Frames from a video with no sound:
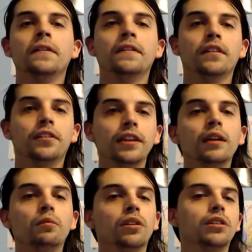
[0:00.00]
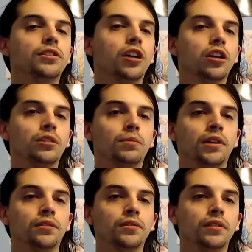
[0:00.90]
thing I wanted to talk
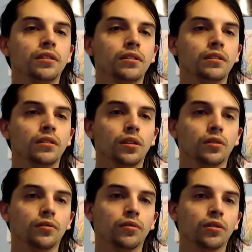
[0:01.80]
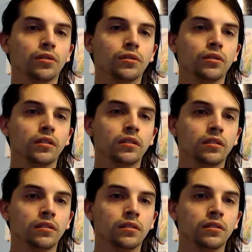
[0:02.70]
about overall
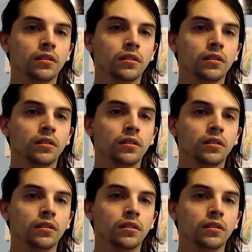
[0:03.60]
is